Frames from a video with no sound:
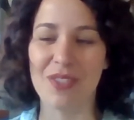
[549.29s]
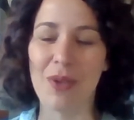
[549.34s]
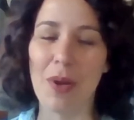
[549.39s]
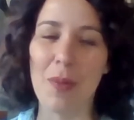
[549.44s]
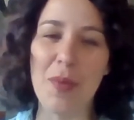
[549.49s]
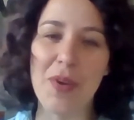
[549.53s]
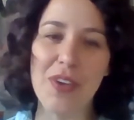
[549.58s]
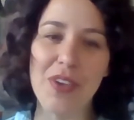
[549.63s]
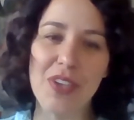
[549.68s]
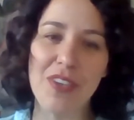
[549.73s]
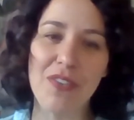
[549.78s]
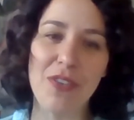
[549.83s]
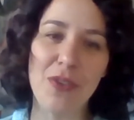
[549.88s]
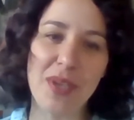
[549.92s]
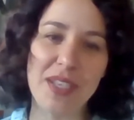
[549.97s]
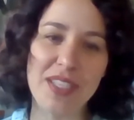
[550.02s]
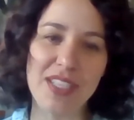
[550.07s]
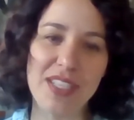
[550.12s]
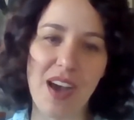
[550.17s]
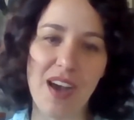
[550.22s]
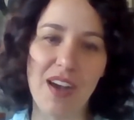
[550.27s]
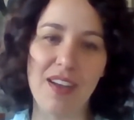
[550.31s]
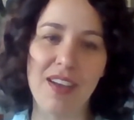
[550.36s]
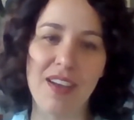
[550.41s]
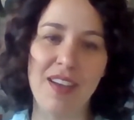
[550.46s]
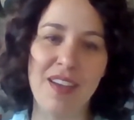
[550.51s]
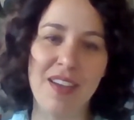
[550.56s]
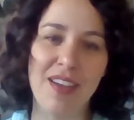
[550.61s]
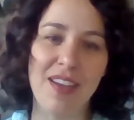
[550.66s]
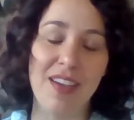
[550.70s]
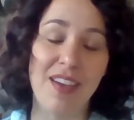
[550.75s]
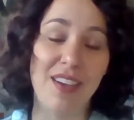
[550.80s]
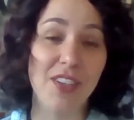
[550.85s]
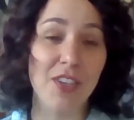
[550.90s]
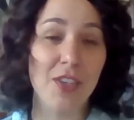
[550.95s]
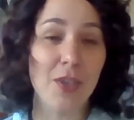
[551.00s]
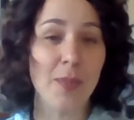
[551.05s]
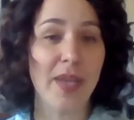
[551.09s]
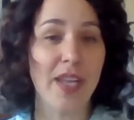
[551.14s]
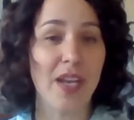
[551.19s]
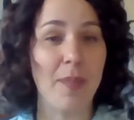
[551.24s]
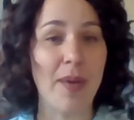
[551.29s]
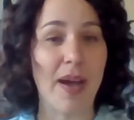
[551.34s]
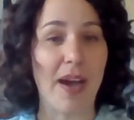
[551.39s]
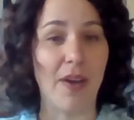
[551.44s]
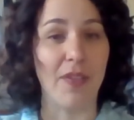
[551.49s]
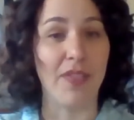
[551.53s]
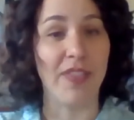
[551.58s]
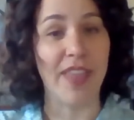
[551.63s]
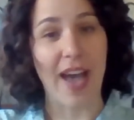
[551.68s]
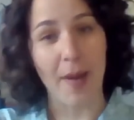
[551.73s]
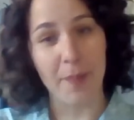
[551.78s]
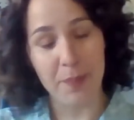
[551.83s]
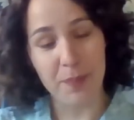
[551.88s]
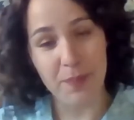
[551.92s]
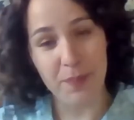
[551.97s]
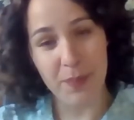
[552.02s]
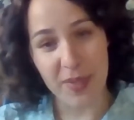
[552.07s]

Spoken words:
So I'm wondering if you can talk a little bit about that